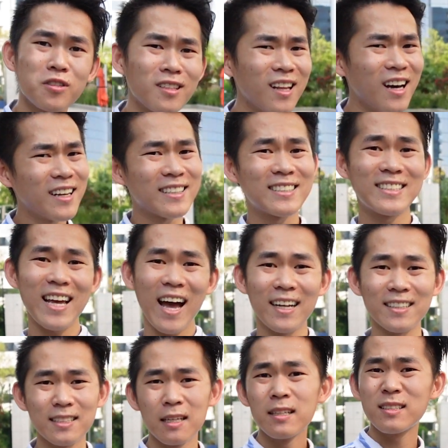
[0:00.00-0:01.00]
Well, it's a lot of
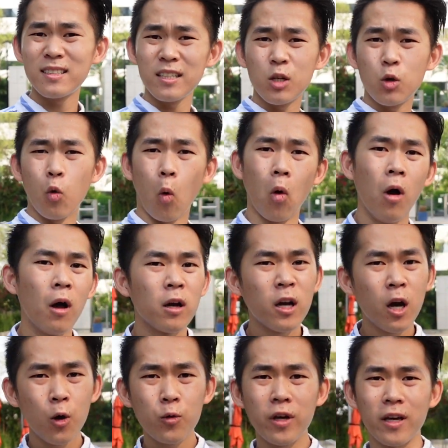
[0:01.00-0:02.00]
stats, SQL,
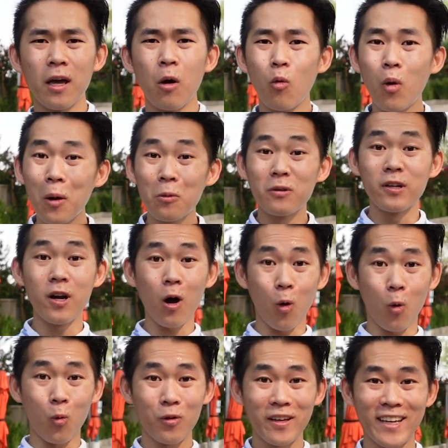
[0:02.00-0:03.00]
coding. Well,
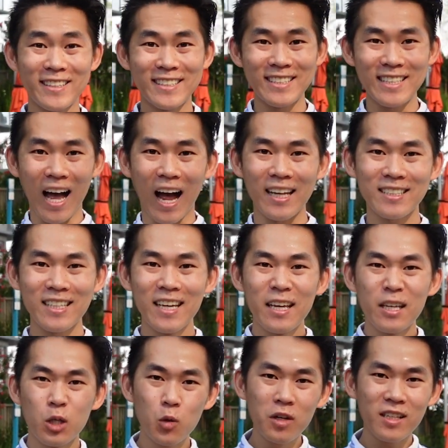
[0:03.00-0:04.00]
no, it's not.
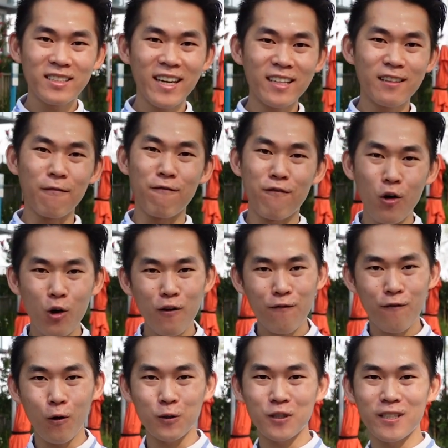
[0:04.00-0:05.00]
You need to take the very
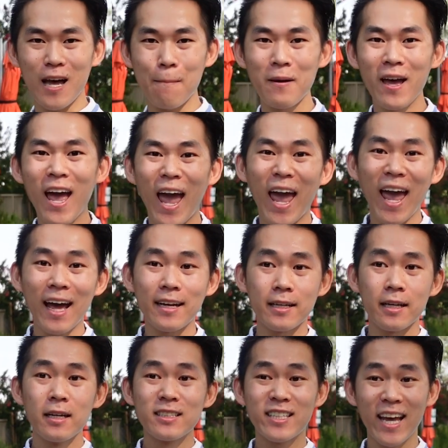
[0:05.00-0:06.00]
first step
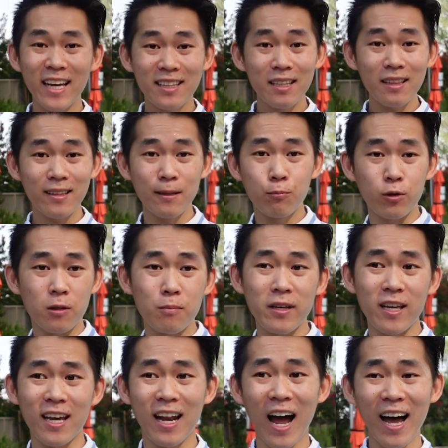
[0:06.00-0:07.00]
and take the leap
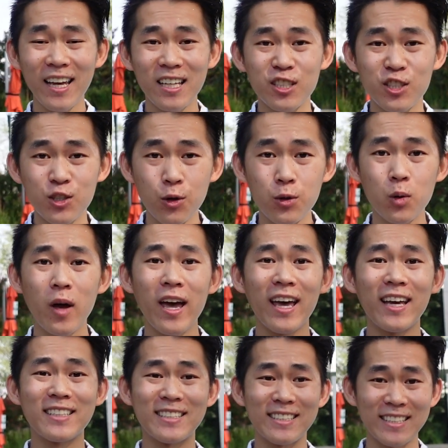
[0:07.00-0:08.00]
with me, and I can show you
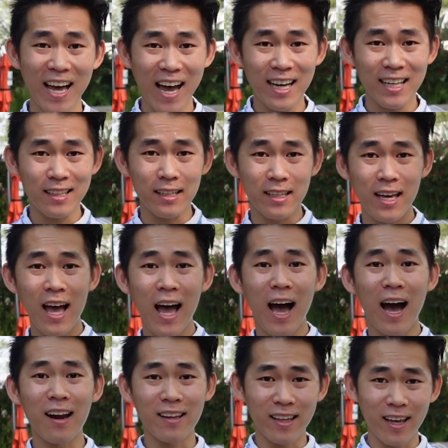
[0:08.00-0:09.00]
exactly
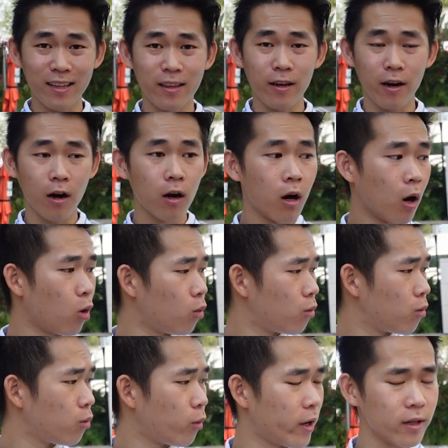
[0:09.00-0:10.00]
how to get there.
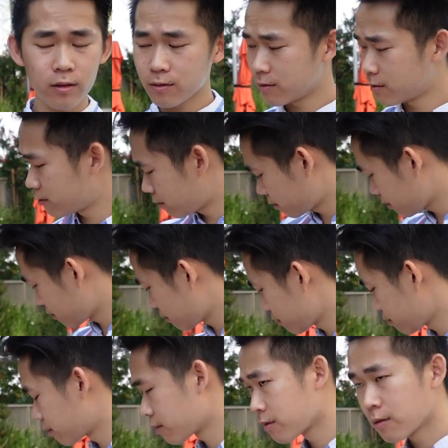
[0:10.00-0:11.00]
Oh, wait.
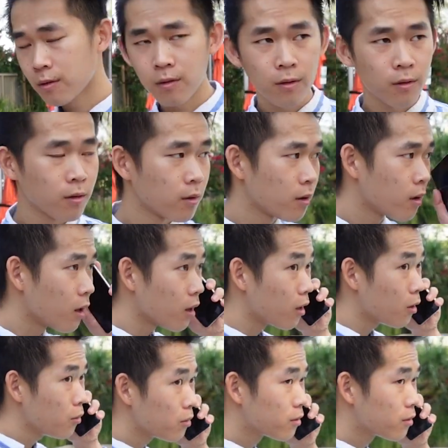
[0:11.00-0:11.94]
Hello?